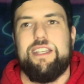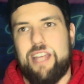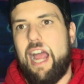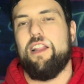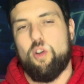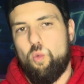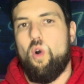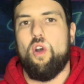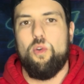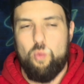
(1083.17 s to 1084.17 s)
Tyler
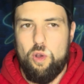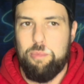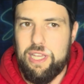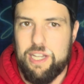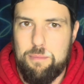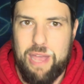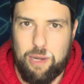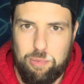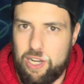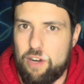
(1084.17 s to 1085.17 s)
Warren will be an
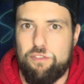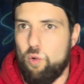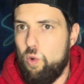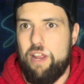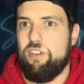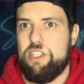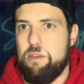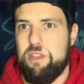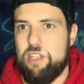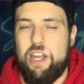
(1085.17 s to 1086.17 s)
impact player for whatever
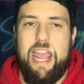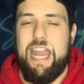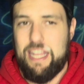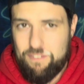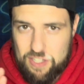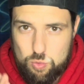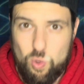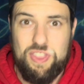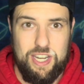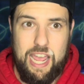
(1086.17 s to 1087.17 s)
team he's on. And if he's
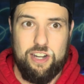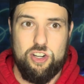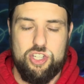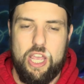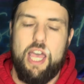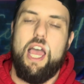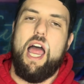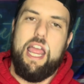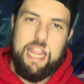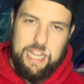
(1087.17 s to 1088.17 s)
with the Niners,
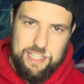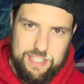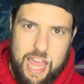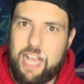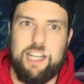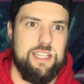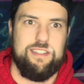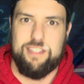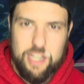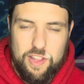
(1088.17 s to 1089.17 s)
he's not going to
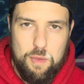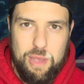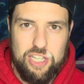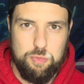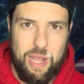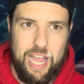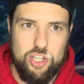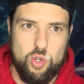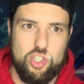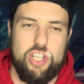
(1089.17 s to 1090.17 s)
sit on the bench
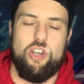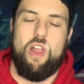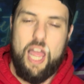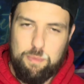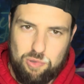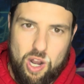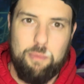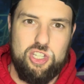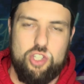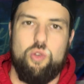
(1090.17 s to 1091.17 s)
behind George Kittle. I
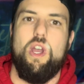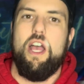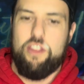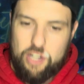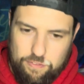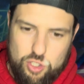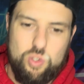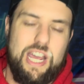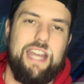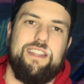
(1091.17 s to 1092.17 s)
promise you, they're going to have 2
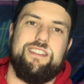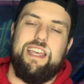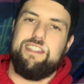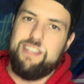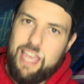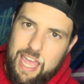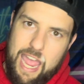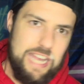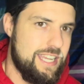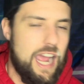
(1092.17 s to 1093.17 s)
tight end sets,
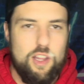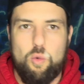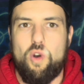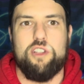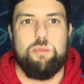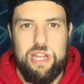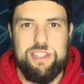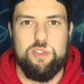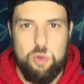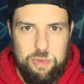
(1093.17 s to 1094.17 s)
and Tyler Warren's
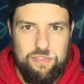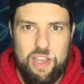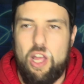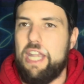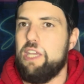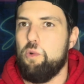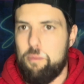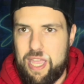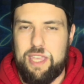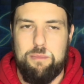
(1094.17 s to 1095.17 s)
presence will be felt, and he will
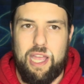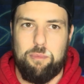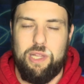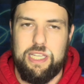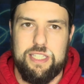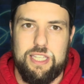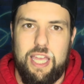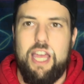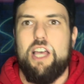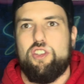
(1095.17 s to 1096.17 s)
make impact plays.
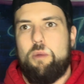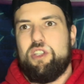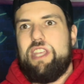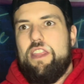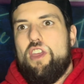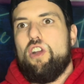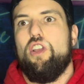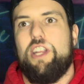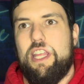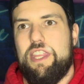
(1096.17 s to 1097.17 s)
So I'm just saying, they're
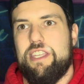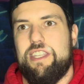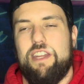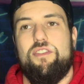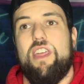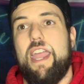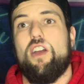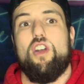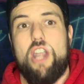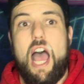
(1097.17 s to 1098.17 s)
looking at this, and if they
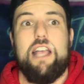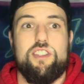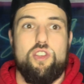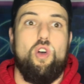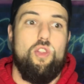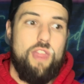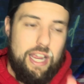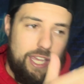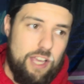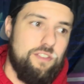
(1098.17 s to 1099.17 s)
are not sold
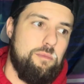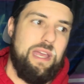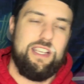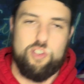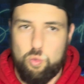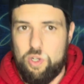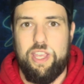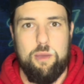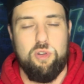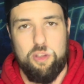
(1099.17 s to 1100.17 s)
that Calvin Banks or Will
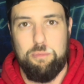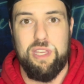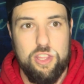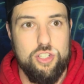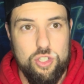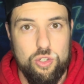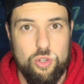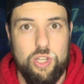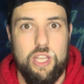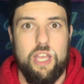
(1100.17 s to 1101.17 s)
Campbell can be the
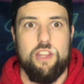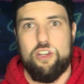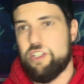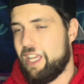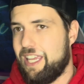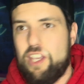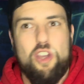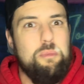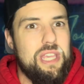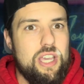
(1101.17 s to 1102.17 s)
dude, they're just like, he
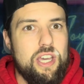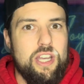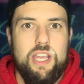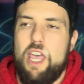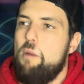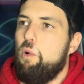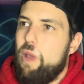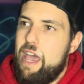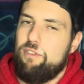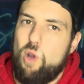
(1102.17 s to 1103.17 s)
could be good, but we
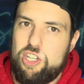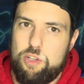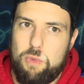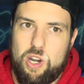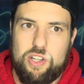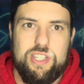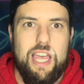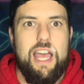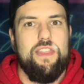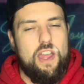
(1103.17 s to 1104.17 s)
have question marks.
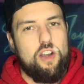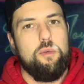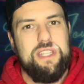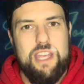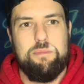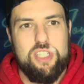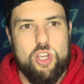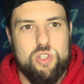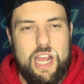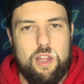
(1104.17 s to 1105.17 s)
They're going to be tempted to
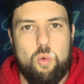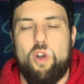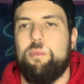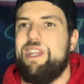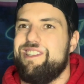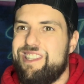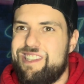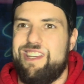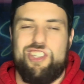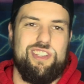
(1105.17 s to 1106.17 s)
go Tyler Warren because it's
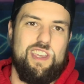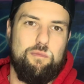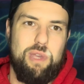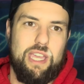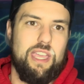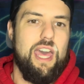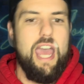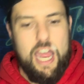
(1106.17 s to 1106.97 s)
such a safe pick.